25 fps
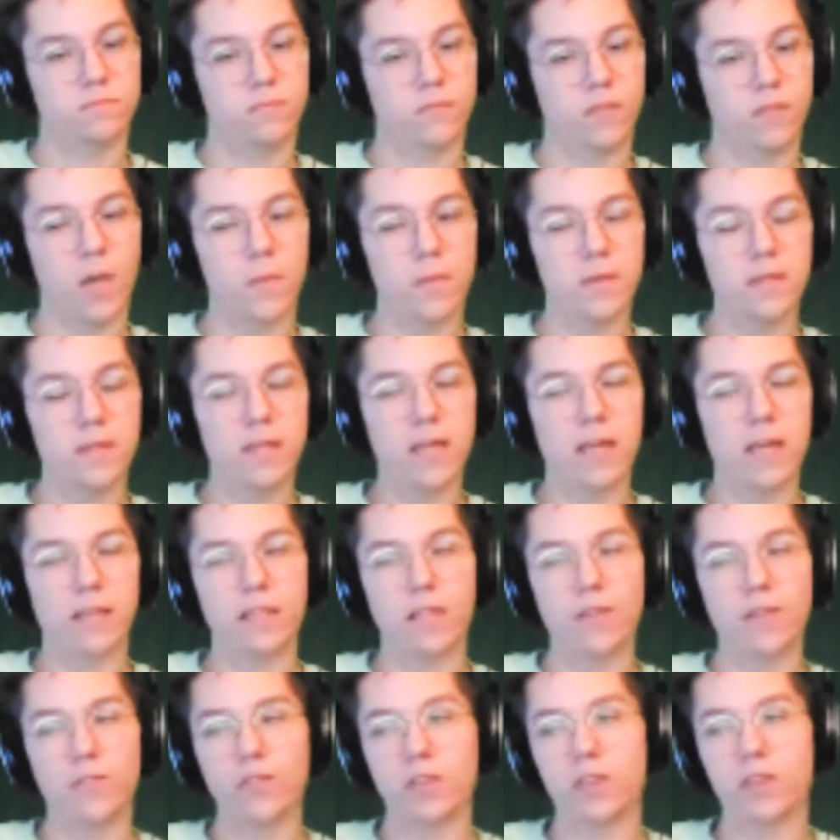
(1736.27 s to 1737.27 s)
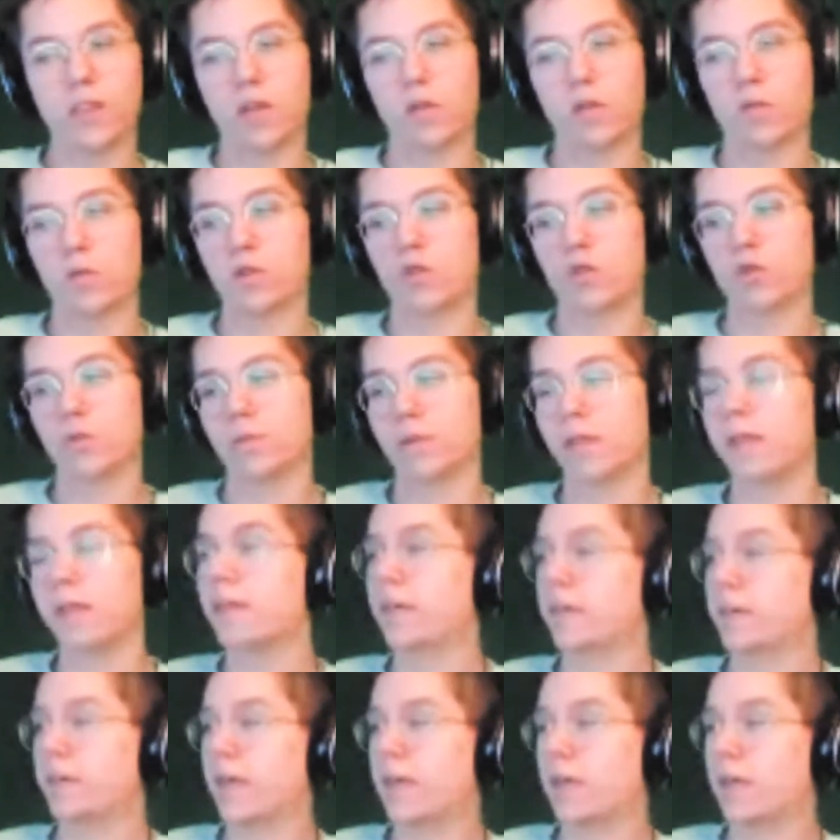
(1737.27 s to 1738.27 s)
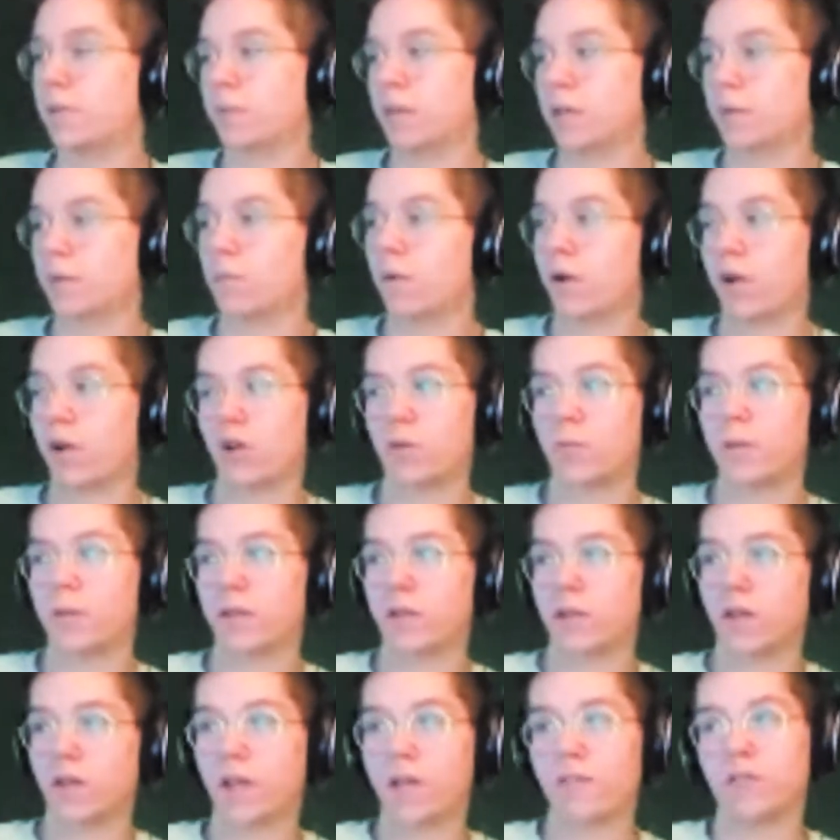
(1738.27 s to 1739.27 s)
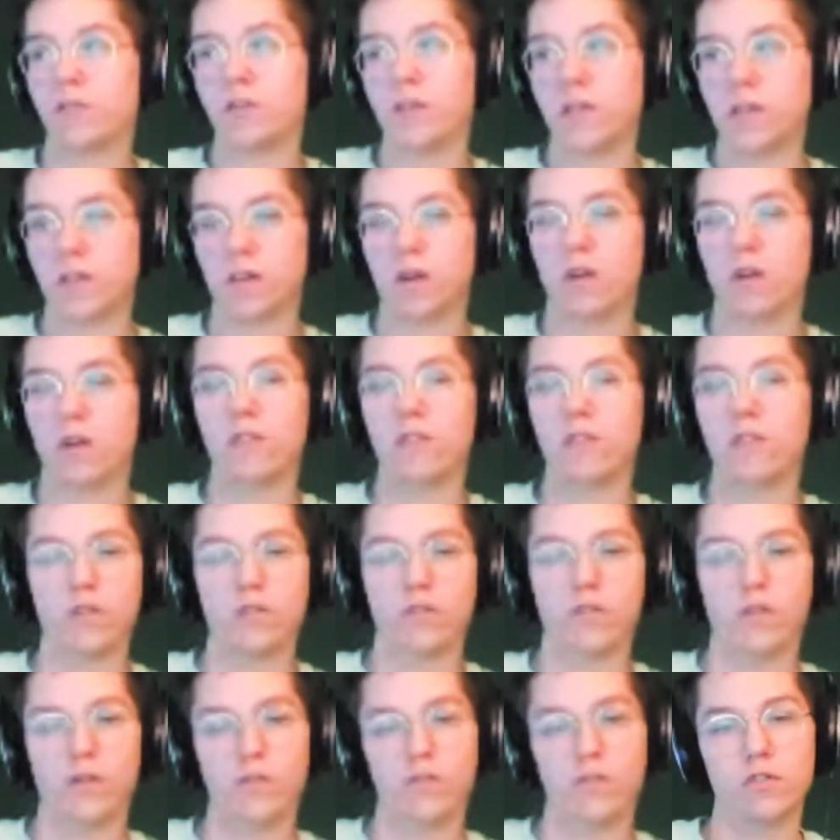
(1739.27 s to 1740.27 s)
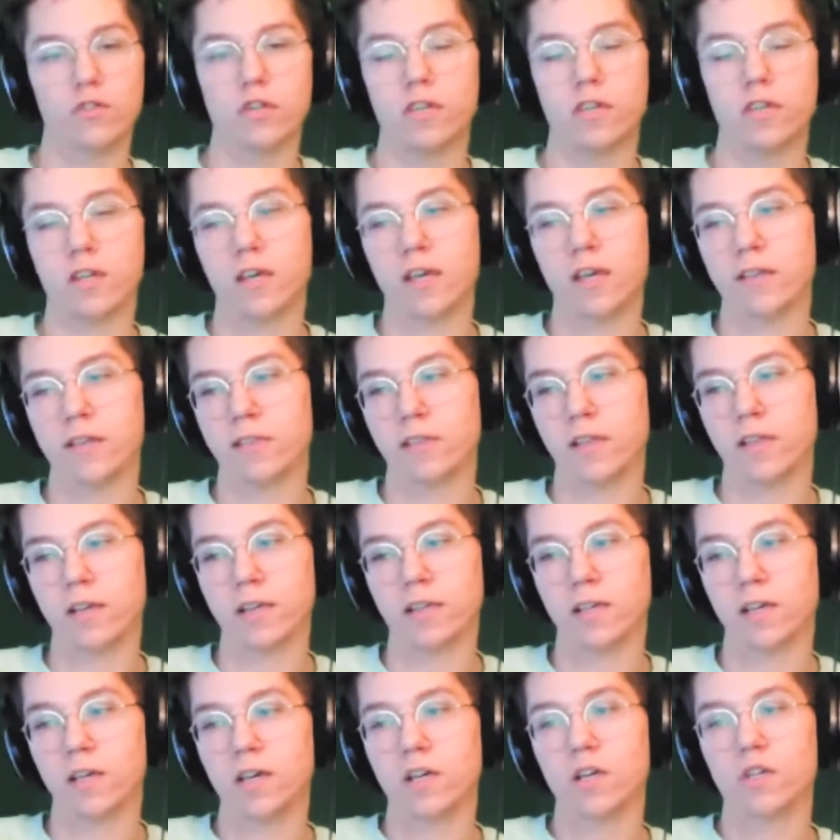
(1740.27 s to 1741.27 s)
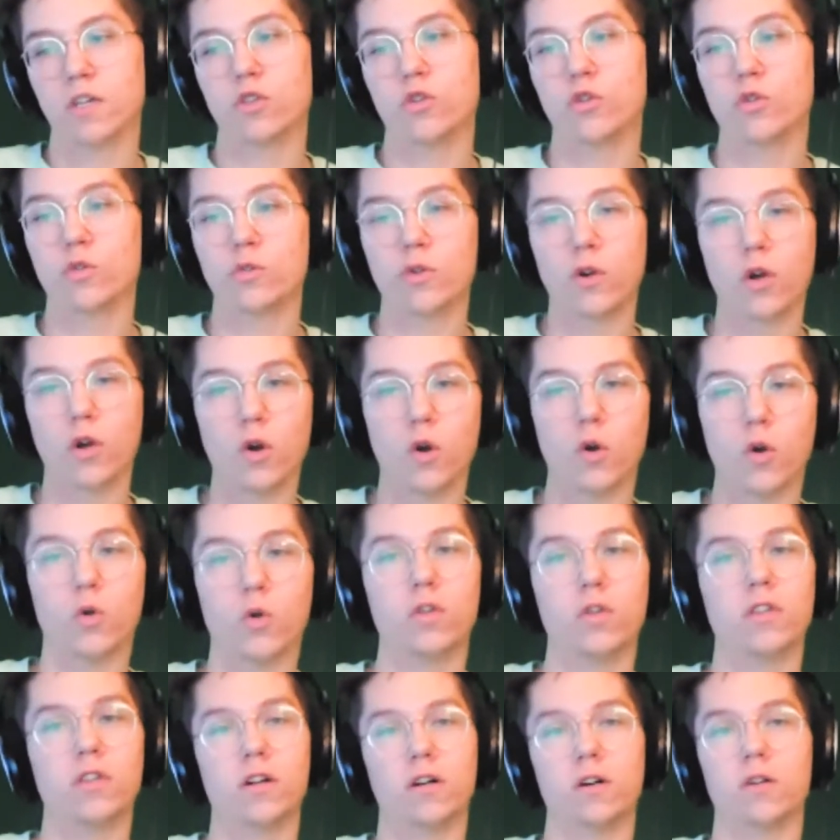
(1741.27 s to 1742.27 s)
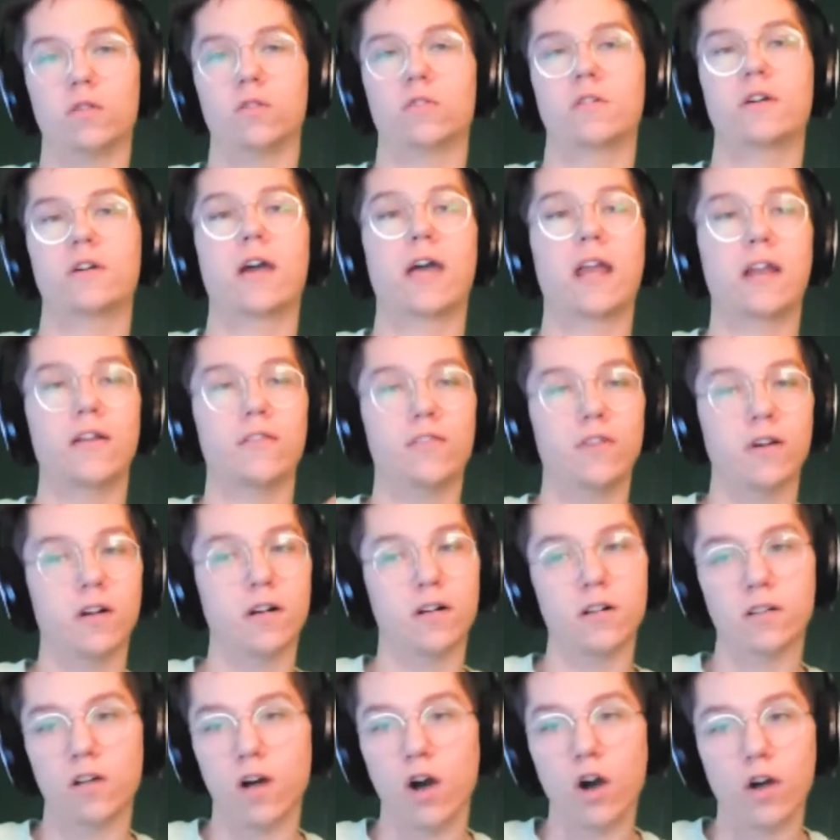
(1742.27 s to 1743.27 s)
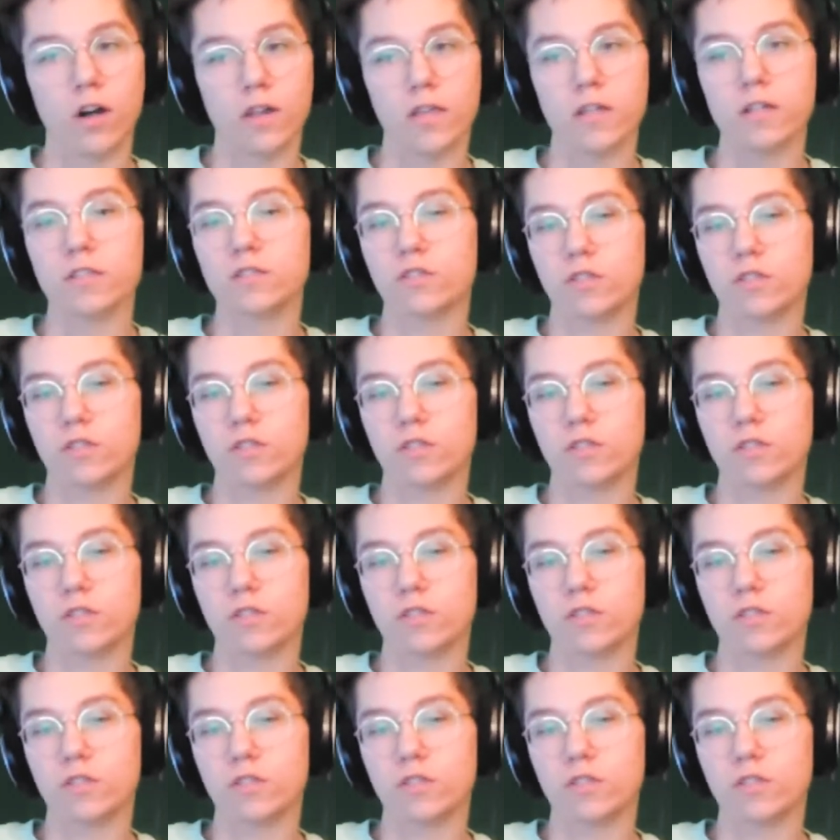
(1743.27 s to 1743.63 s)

I mean, yeah, definitely, like when you play a game like Mario Maker every day over and over and over again, and like you grow, you know, kind of a audience or